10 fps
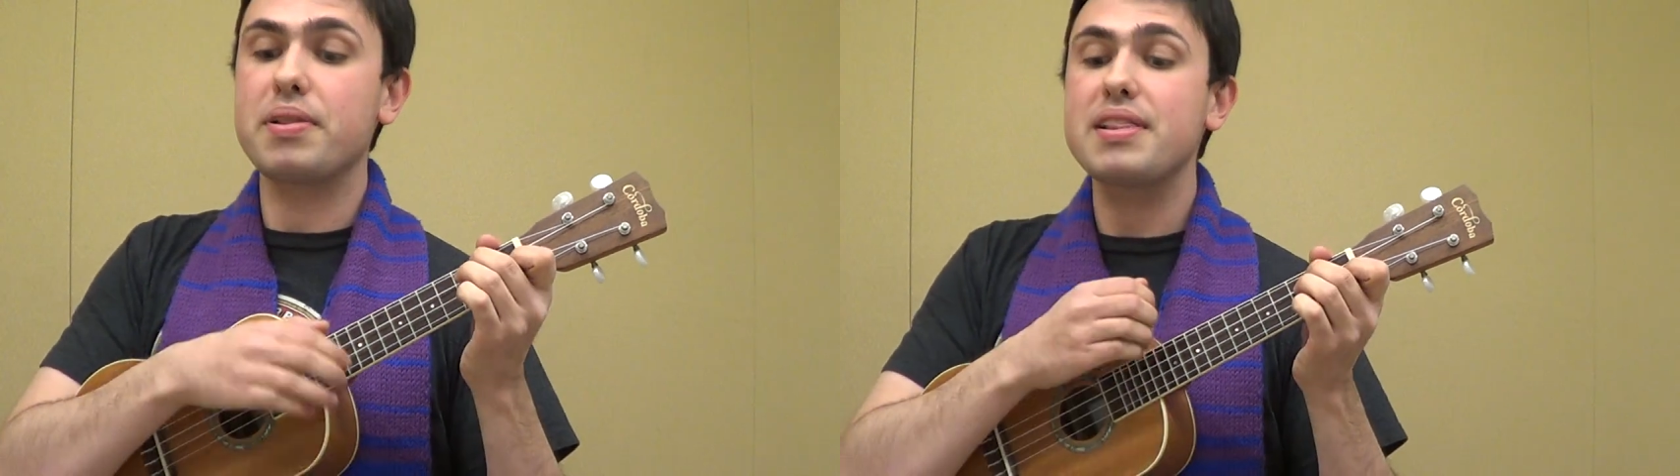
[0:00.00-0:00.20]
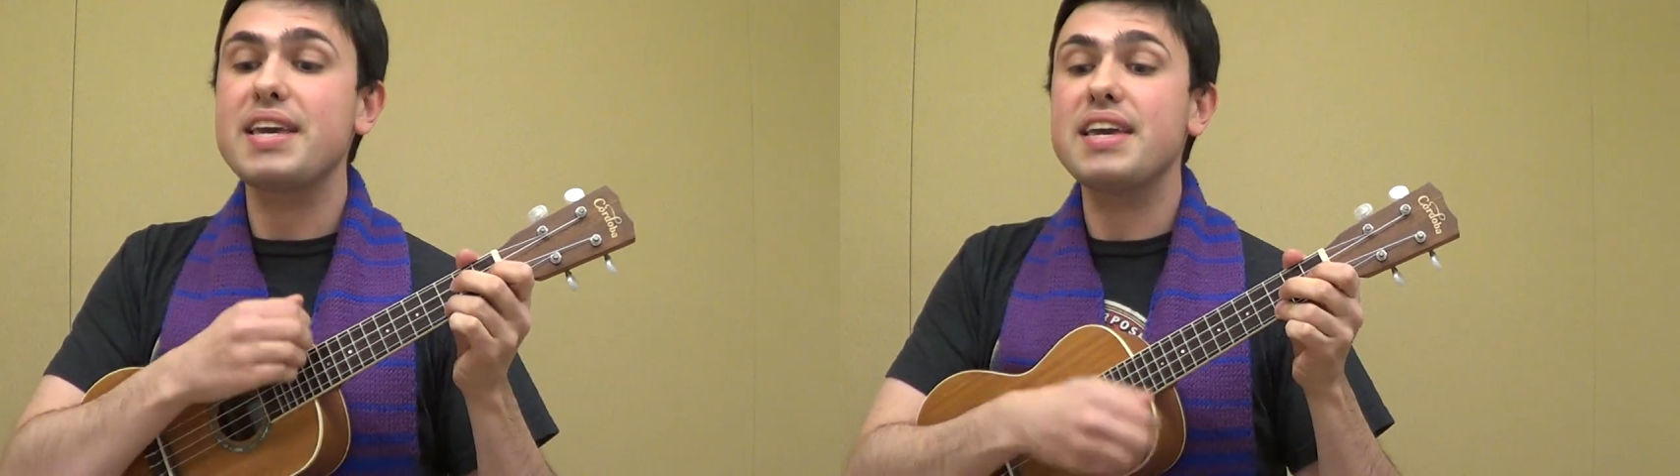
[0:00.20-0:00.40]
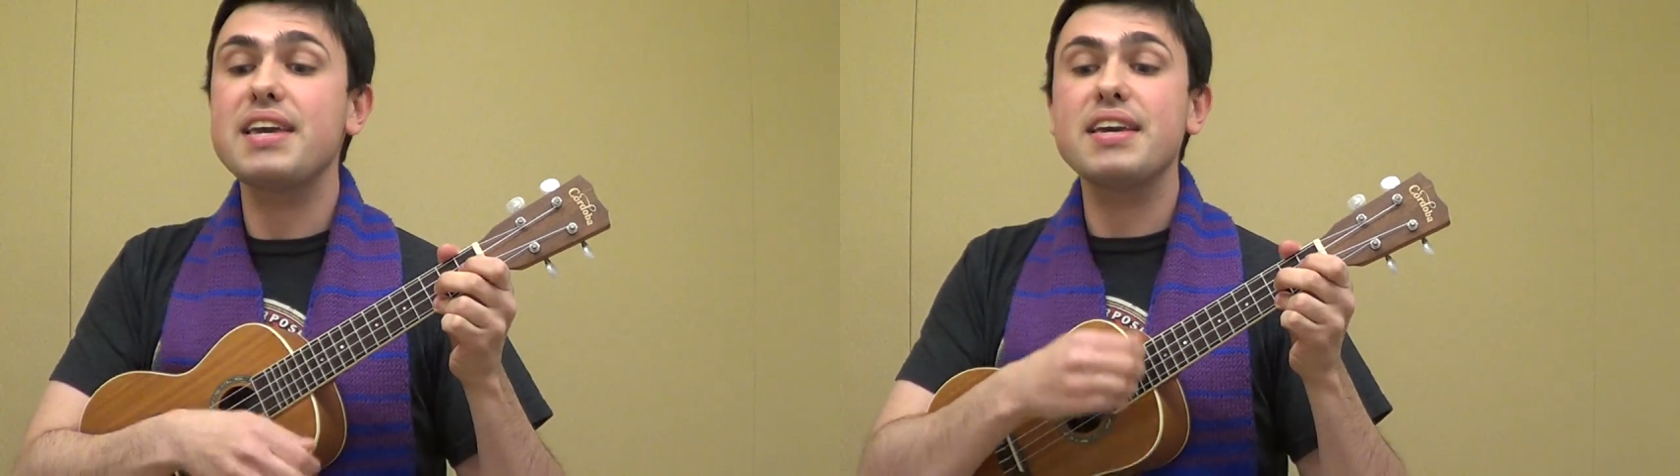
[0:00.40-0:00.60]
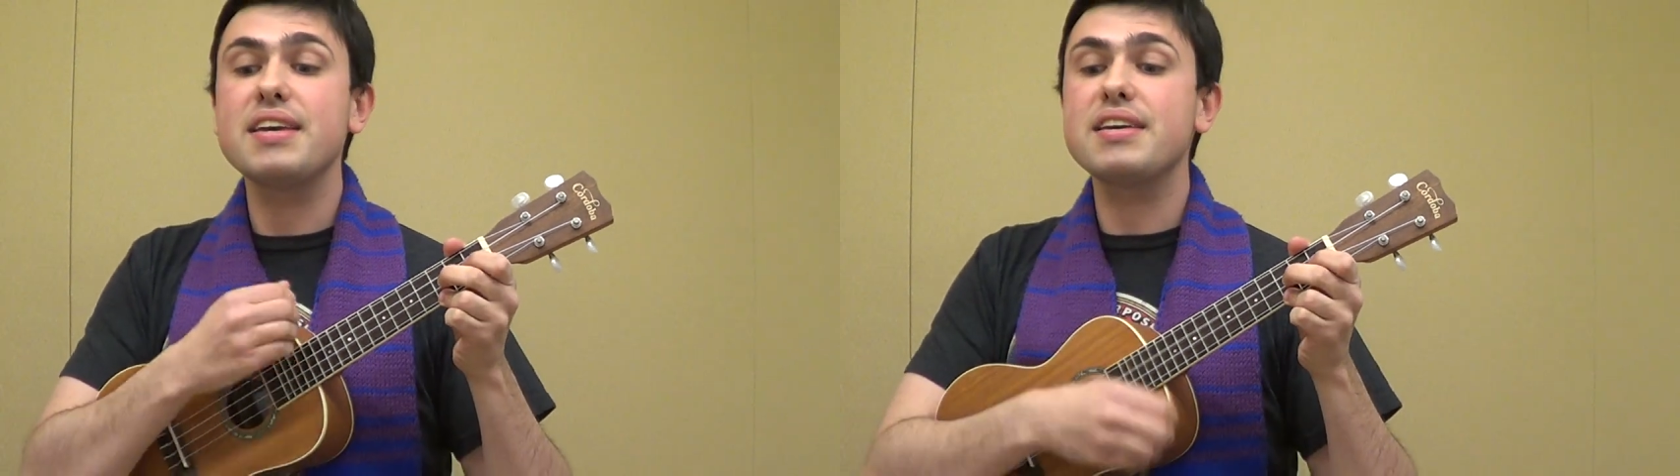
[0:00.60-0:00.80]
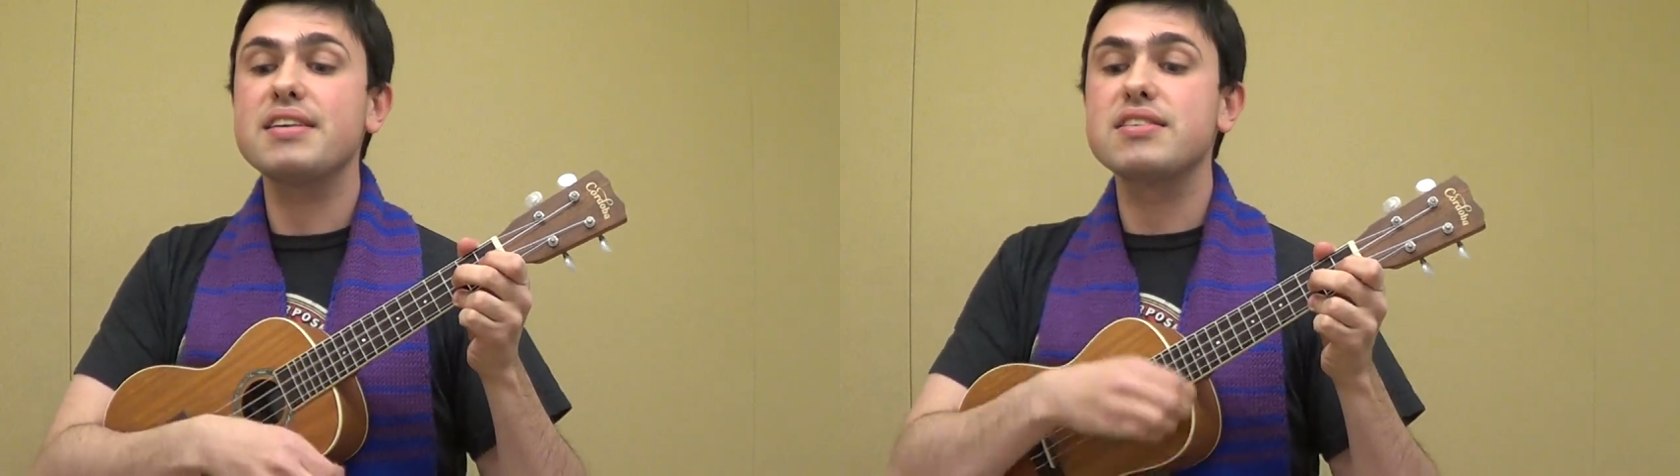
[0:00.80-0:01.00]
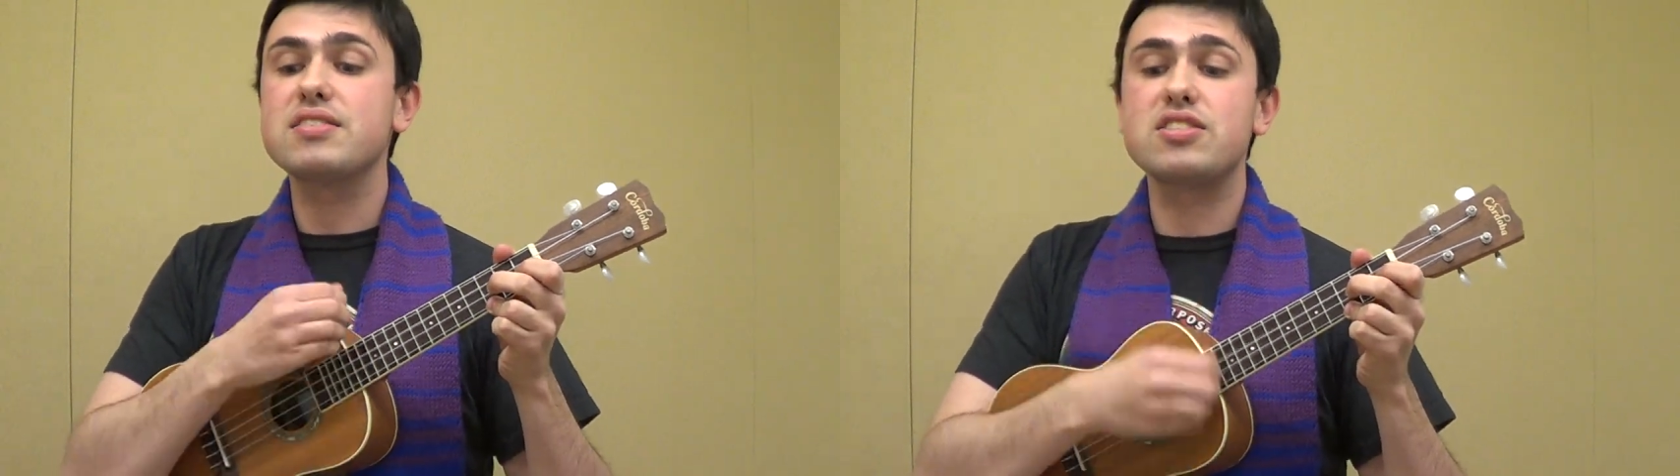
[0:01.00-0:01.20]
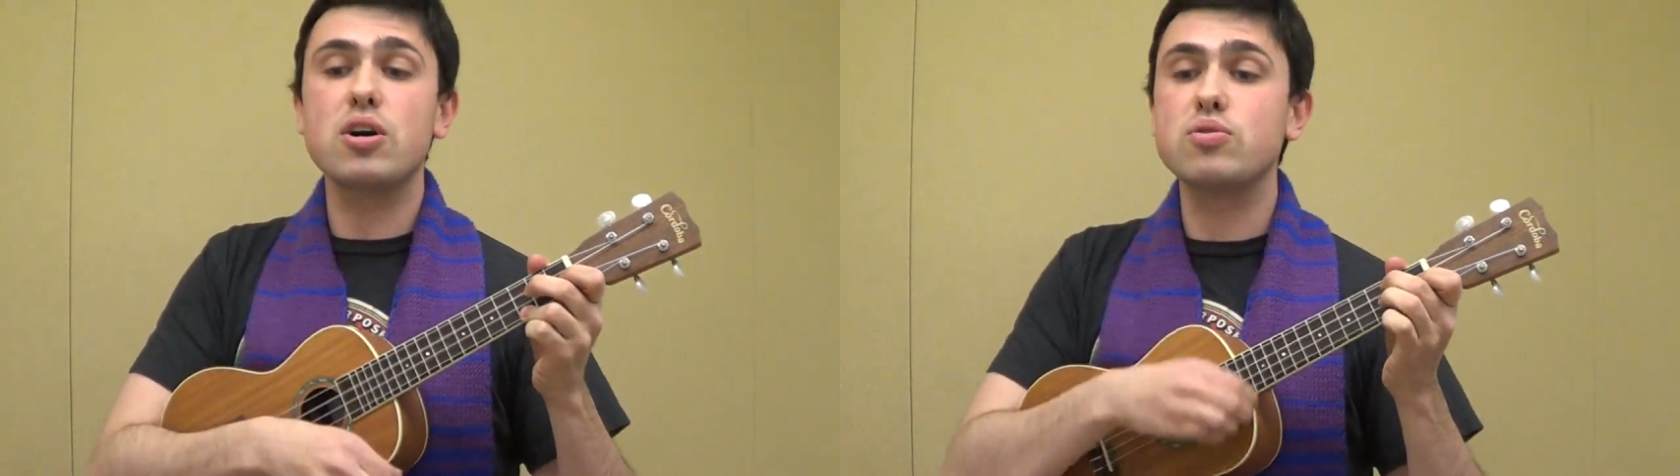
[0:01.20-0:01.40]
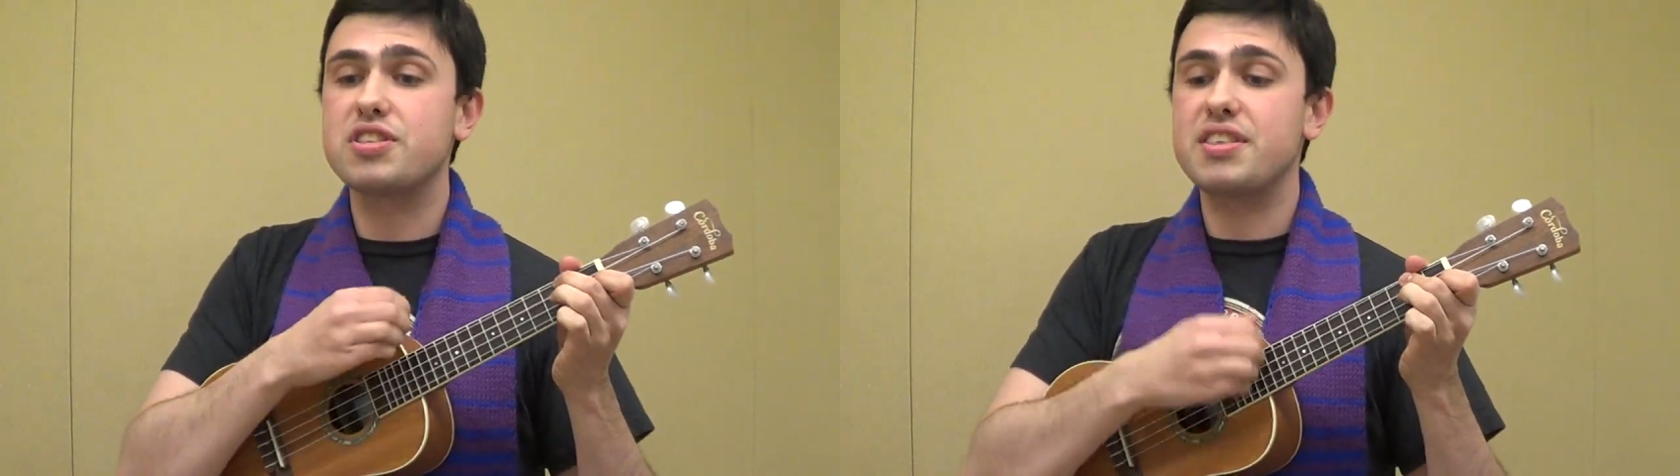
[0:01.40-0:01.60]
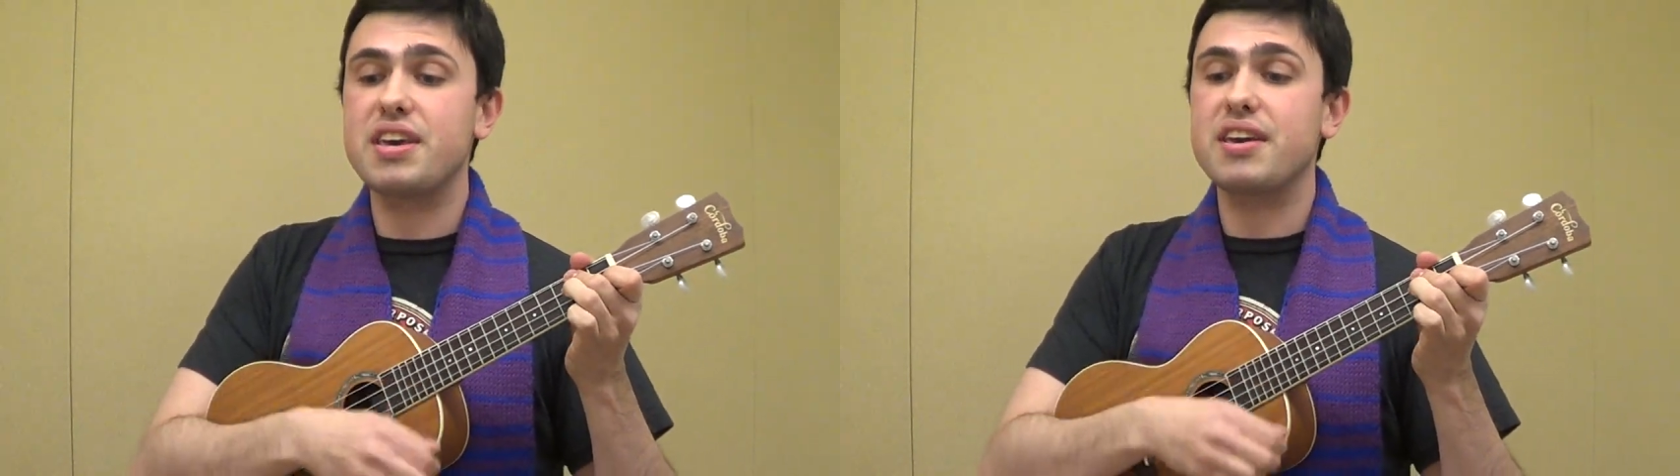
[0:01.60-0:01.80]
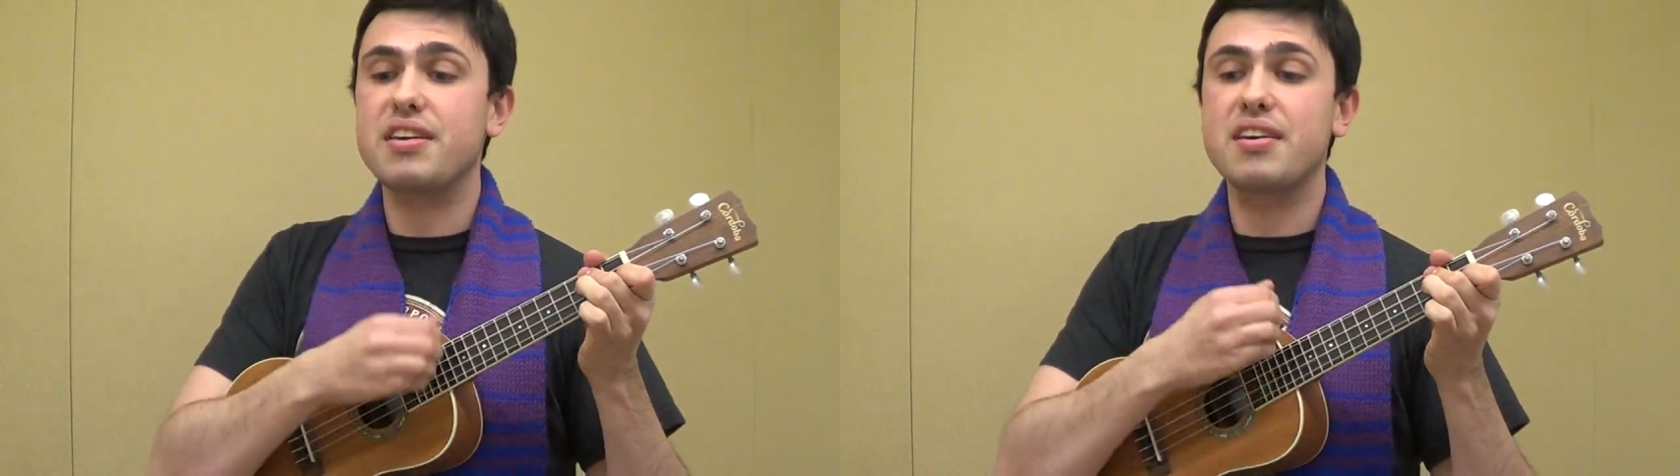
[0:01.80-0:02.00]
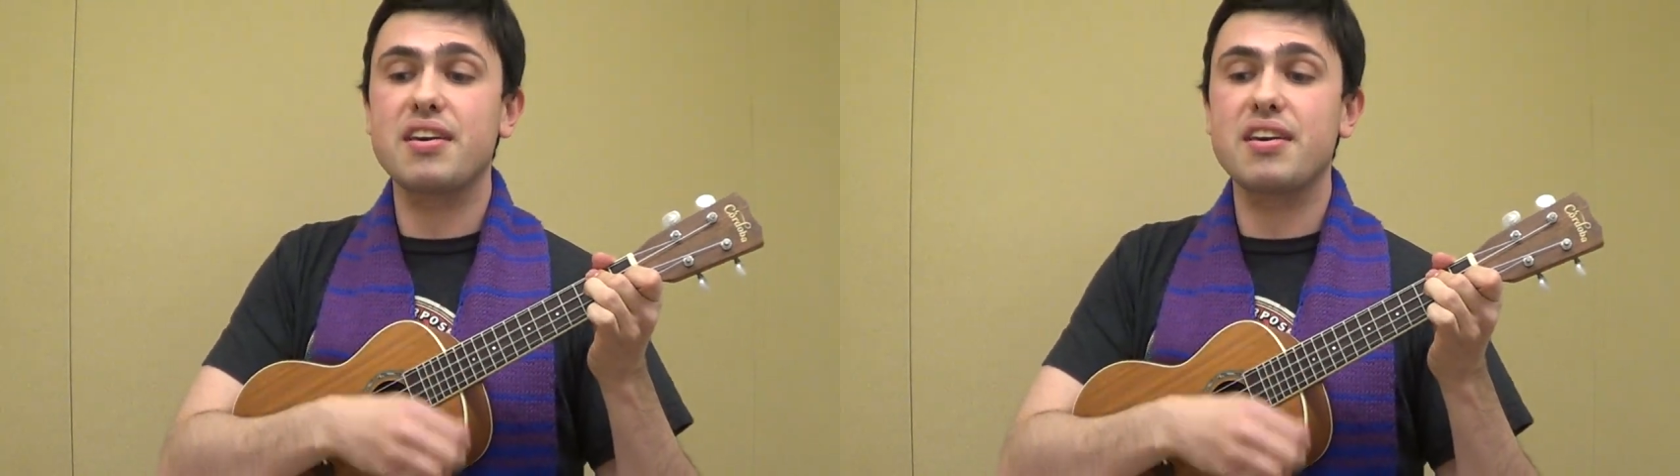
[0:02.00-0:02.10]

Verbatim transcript: Please don't think